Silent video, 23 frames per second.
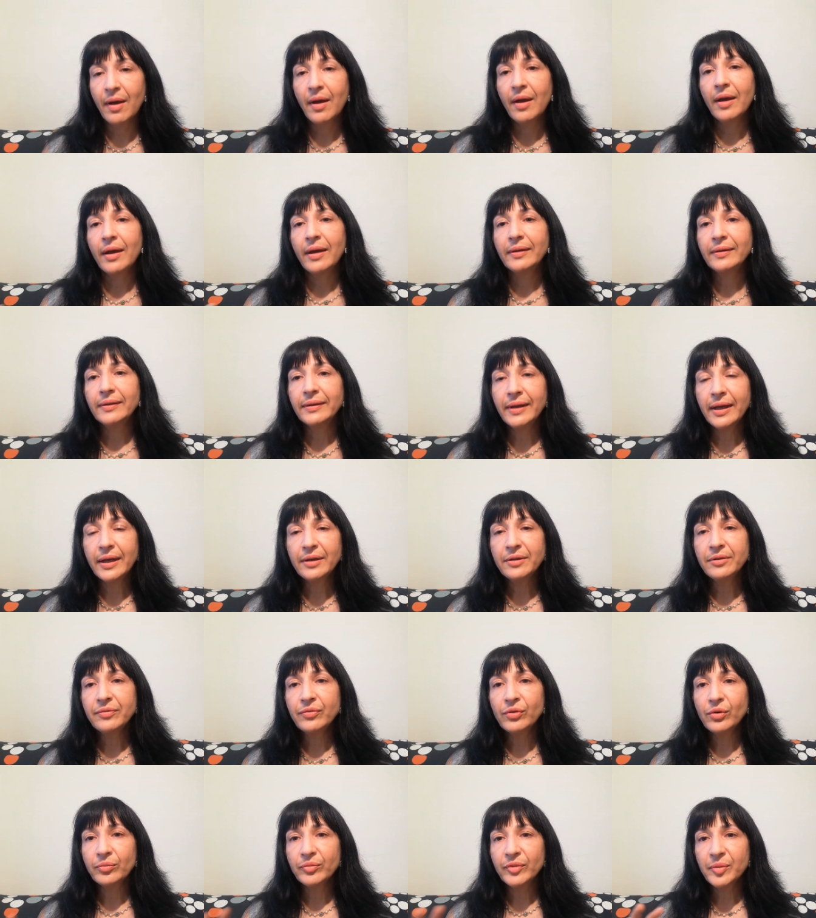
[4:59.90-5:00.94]
and then
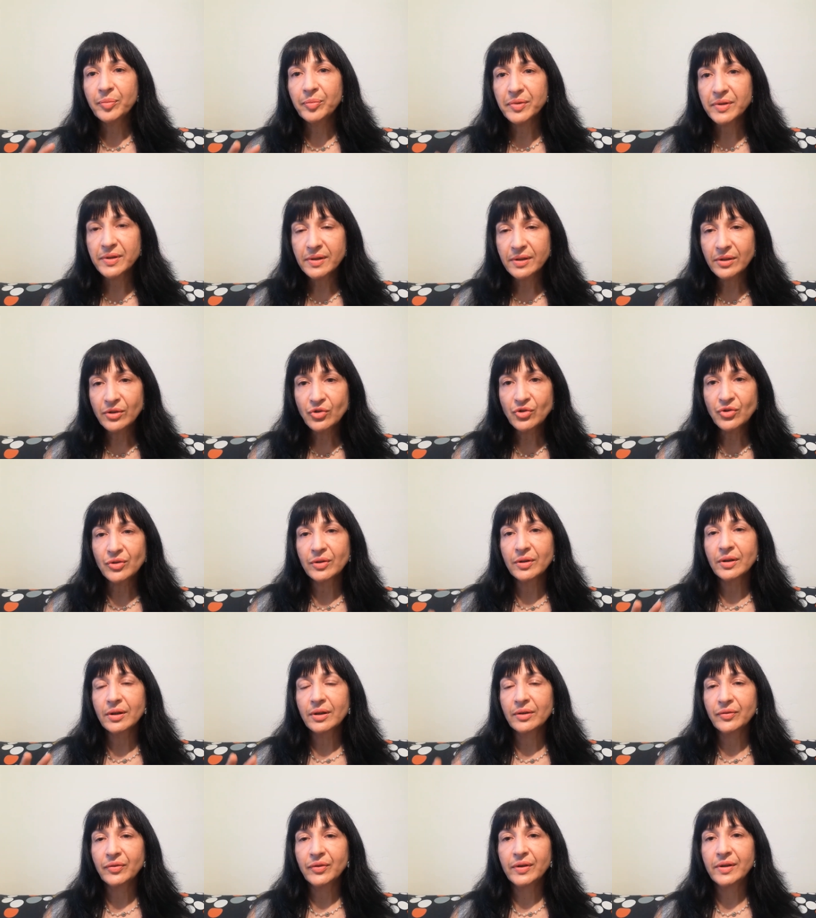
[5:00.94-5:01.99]
from the position
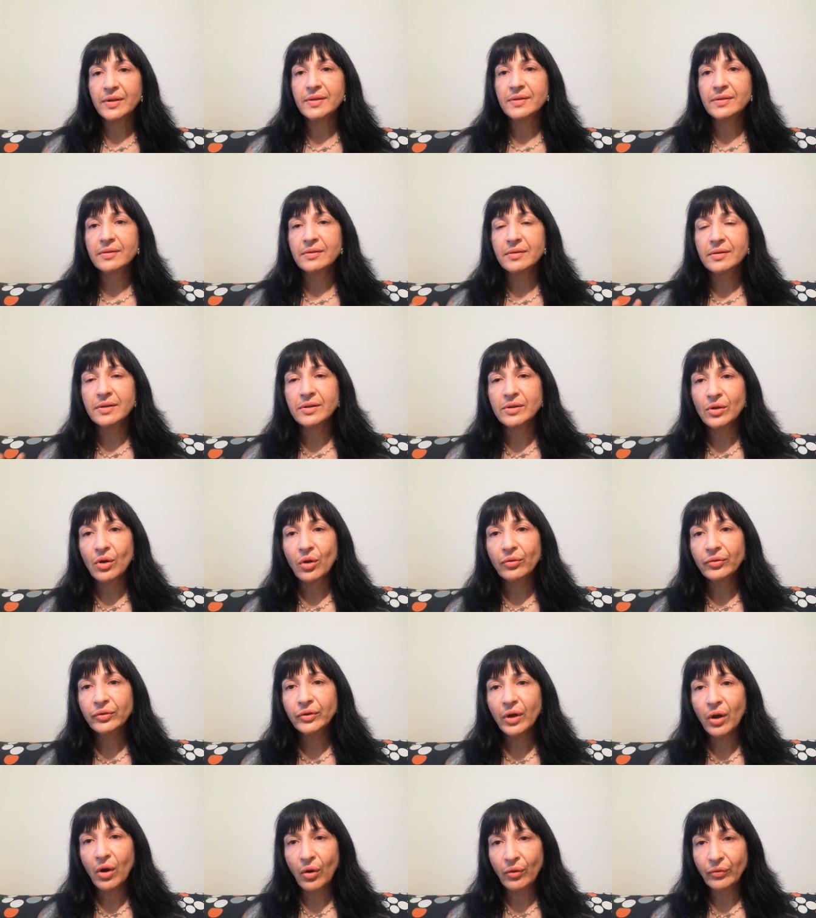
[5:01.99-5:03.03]
of this
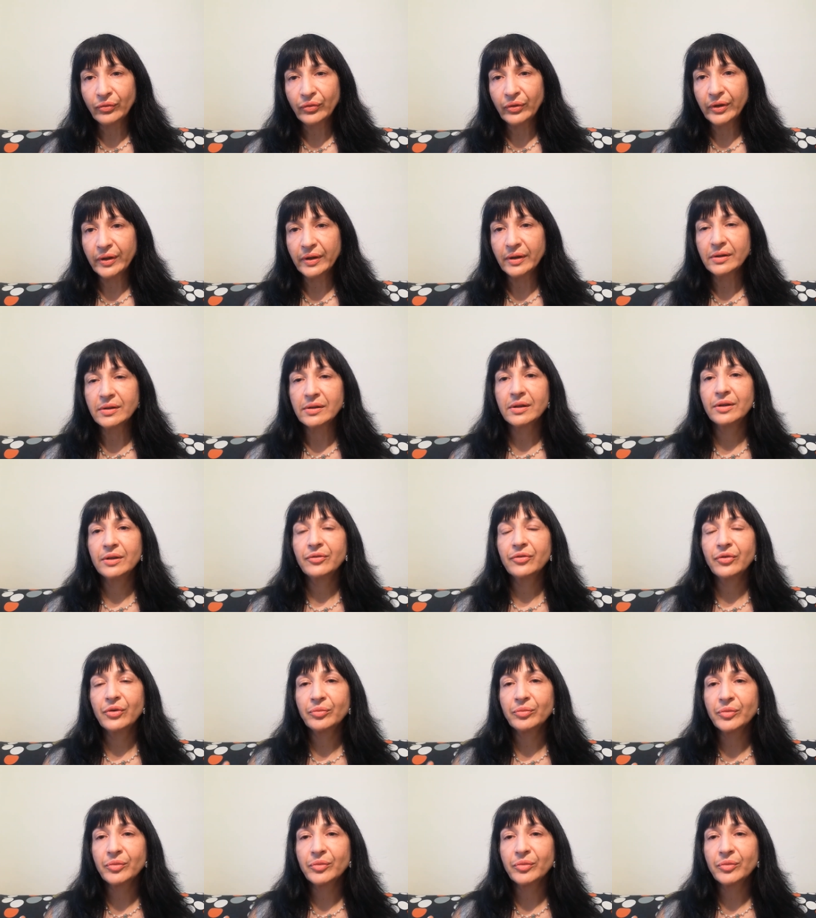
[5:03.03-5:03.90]
resolved conflict and from